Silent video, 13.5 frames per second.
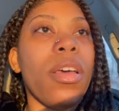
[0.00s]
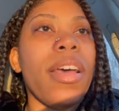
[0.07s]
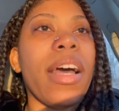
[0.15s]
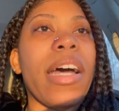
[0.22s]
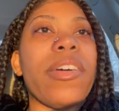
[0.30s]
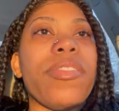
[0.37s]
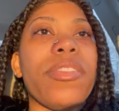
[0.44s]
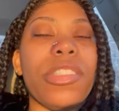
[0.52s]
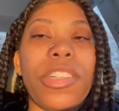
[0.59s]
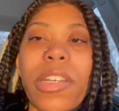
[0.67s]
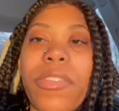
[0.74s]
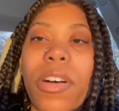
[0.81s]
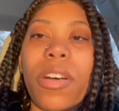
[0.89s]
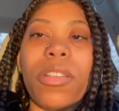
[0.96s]
I have to
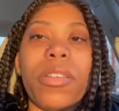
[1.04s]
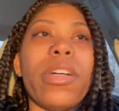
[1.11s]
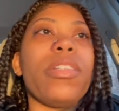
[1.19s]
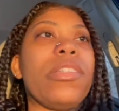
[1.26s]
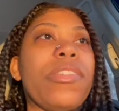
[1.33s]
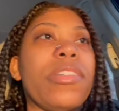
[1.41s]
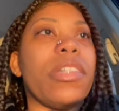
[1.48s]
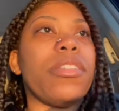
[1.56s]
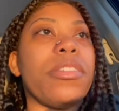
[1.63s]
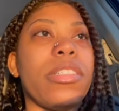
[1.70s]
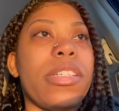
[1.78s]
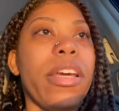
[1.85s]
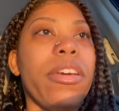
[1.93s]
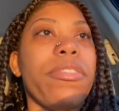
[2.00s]
drive all the way to another
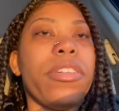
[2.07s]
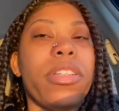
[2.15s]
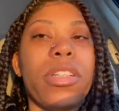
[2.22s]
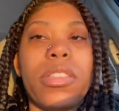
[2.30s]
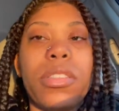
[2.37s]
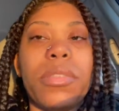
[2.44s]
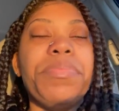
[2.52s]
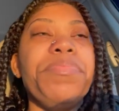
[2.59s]
state for this,